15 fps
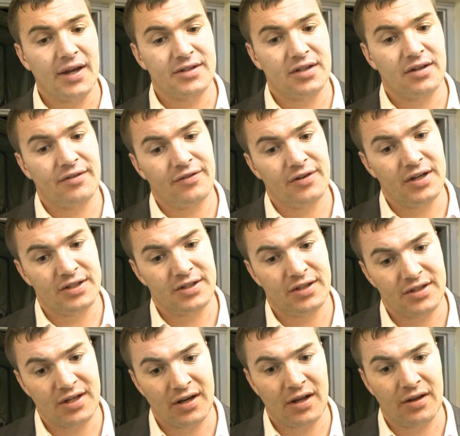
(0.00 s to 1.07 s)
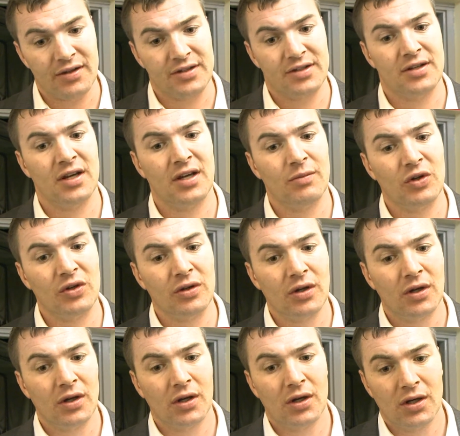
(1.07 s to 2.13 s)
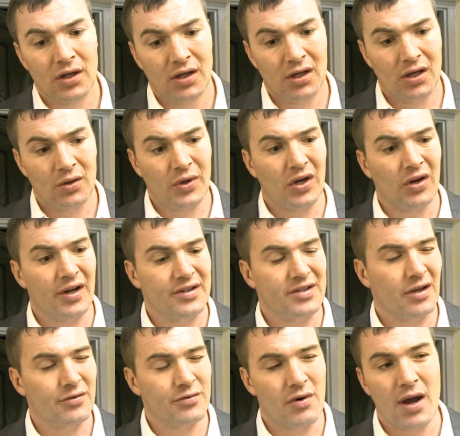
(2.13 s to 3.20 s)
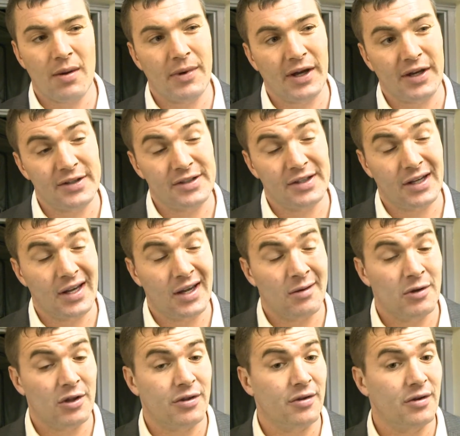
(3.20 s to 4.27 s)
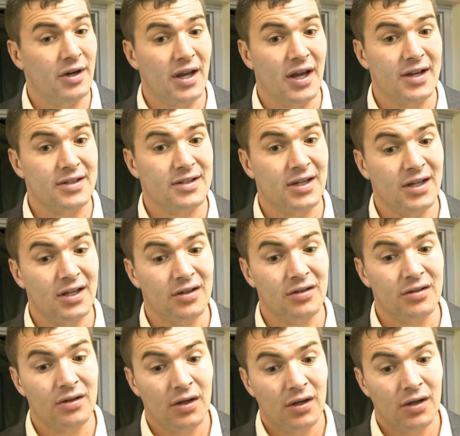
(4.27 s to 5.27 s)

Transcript: it to the first of the St Helens team. And you know we got ourselves right back into the game at 30-18 and